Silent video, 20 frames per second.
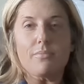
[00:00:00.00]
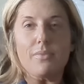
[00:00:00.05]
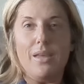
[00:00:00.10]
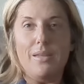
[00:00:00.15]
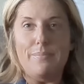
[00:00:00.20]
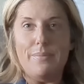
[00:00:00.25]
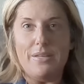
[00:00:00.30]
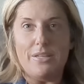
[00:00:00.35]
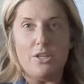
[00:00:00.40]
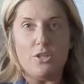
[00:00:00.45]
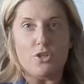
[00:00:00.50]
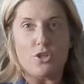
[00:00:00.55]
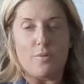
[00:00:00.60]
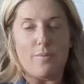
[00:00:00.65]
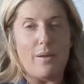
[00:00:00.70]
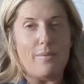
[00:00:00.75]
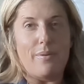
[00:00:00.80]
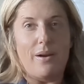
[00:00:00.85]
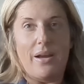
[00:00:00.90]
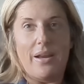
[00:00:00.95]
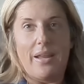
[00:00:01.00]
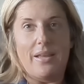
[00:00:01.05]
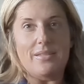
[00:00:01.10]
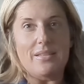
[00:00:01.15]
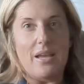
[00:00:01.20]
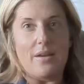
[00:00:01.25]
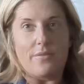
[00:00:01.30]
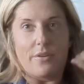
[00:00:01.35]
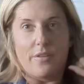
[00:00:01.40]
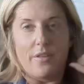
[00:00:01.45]
and making sure my body has
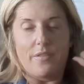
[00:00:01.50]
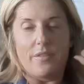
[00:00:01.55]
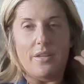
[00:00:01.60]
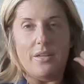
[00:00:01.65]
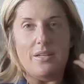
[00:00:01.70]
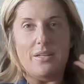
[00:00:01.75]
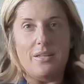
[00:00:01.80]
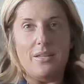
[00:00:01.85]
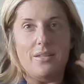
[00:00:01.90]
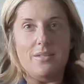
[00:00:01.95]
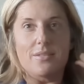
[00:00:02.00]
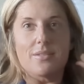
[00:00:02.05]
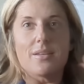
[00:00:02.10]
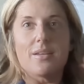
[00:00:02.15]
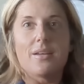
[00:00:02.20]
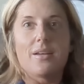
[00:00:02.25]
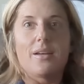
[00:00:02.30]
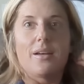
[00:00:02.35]
everything that it needs